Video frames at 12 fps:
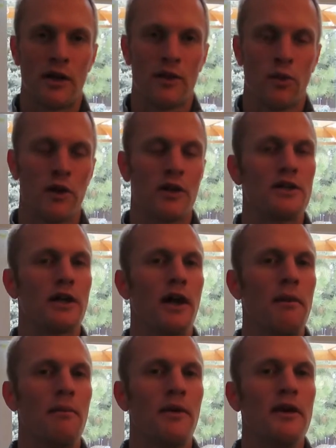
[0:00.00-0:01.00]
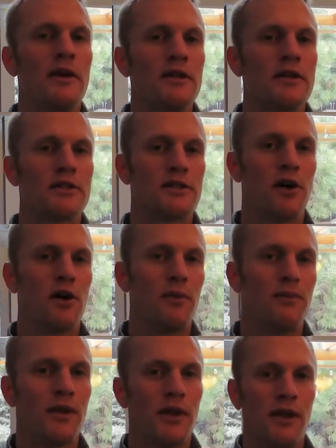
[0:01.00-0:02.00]
in the winter time.
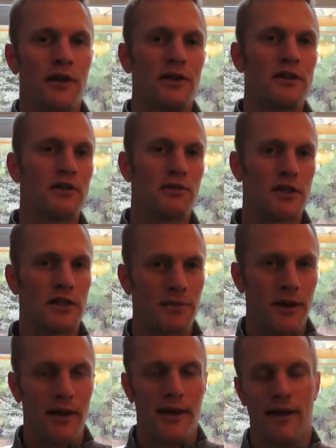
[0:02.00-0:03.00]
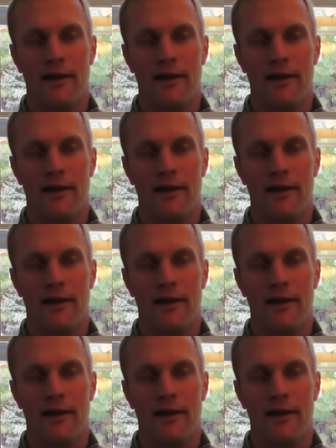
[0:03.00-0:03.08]
So here is the recipe.